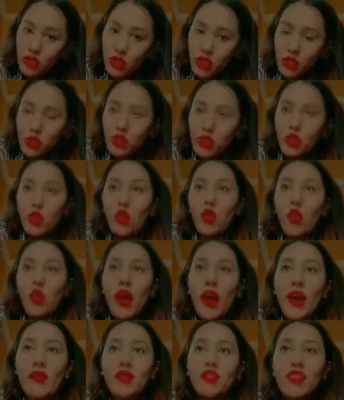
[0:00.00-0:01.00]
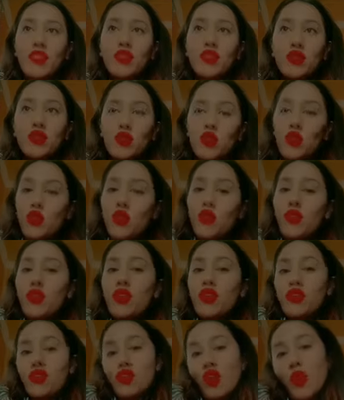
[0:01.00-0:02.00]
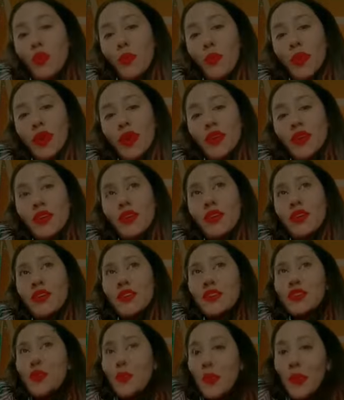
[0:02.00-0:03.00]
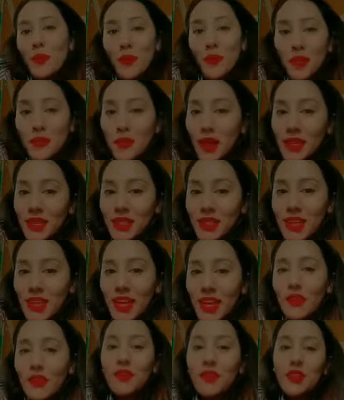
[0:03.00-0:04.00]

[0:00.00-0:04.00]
so I have decided to go for a shopping to pamper myself.